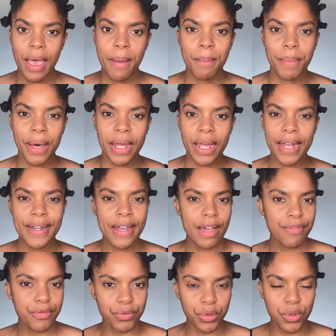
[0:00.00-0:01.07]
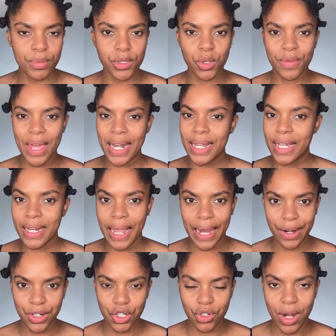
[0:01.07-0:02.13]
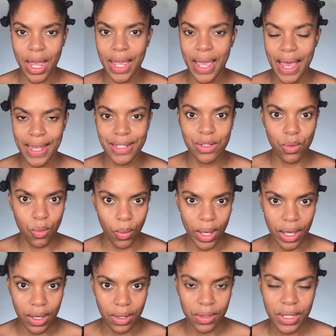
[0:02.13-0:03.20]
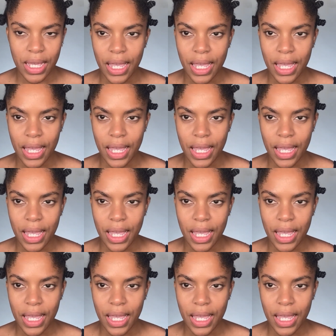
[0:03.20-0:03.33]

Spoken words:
but enough room so that it can air dry as well.